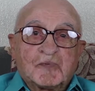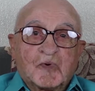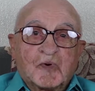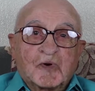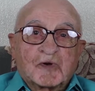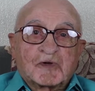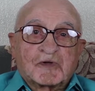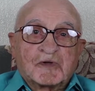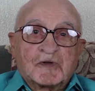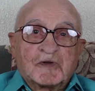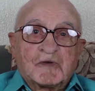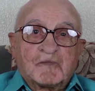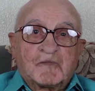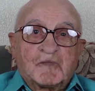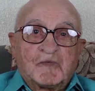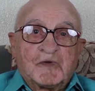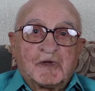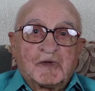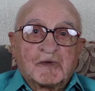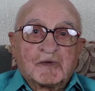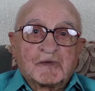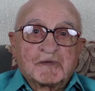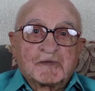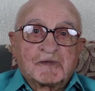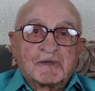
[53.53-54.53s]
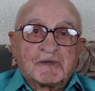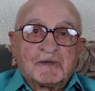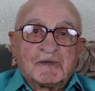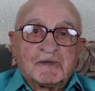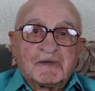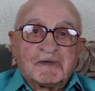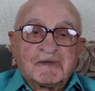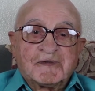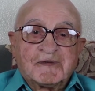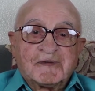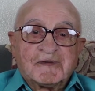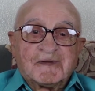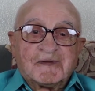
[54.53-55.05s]
worked in the fields,
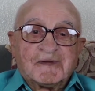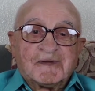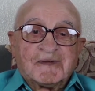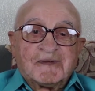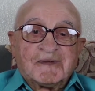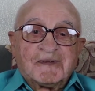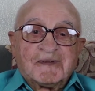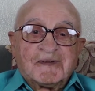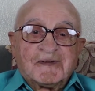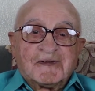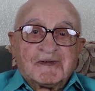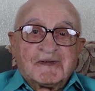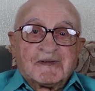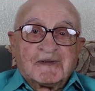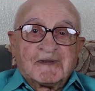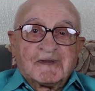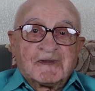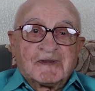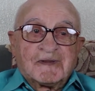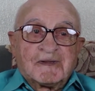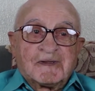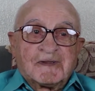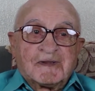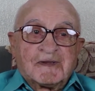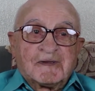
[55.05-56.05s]
and